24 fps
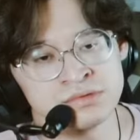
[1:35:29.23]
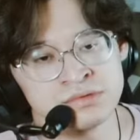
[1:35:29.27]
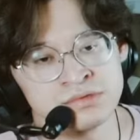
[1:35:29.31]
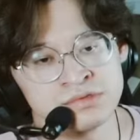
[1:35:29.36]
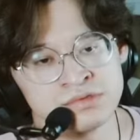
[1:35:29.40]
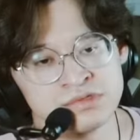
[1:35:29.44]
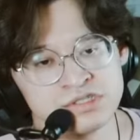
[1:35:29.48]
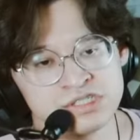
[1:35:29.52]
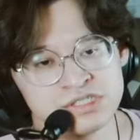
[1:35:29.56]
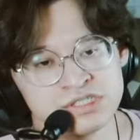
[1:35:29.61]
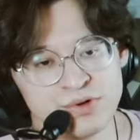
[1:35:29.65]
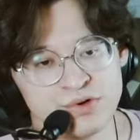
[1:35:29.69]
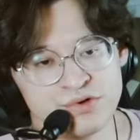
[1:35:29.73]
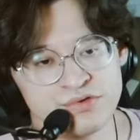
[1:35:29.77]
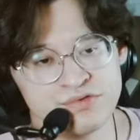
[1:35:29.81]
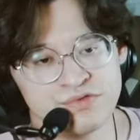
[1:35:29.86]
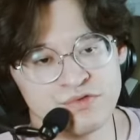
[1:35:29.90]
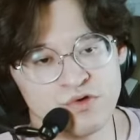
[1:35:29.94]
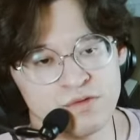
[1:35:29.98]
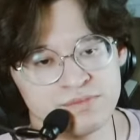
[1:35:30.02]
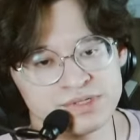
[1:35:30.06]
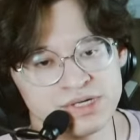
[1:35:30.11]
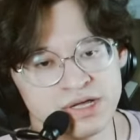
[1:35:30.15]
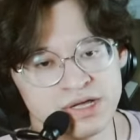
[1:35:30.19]
The smoke
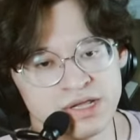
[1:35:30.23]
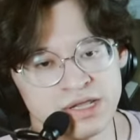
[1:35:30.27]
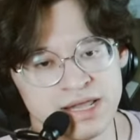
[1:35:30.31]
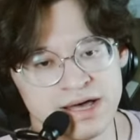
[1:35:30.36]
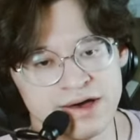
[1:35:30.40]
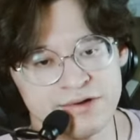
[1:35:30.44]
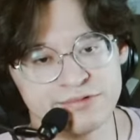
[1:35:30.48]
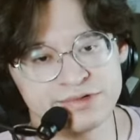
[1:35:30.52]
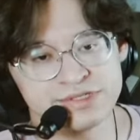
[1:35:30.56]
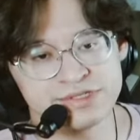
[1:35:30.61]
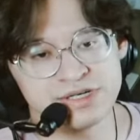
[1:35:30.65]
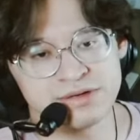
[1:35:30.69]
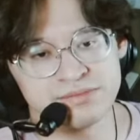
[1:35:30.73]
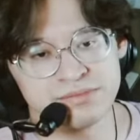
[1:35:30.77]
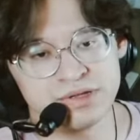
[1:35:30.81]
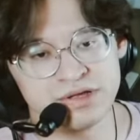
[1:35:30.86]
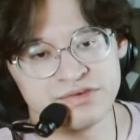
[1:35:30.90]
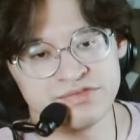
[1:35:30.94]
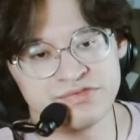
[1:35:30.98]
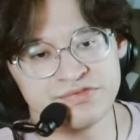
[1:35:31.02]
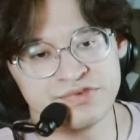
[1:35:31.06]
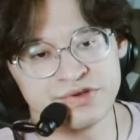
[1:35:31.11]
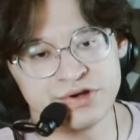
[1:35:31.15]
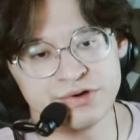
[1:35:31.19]
forms a cloud resembling
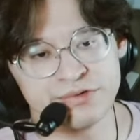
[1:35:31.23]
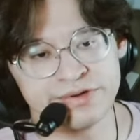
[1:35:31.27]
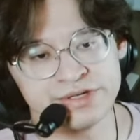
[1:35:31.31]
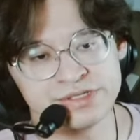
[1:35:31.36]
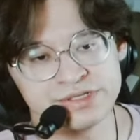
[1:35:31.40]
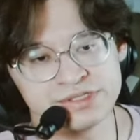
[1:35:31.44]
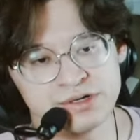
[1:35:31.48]
furious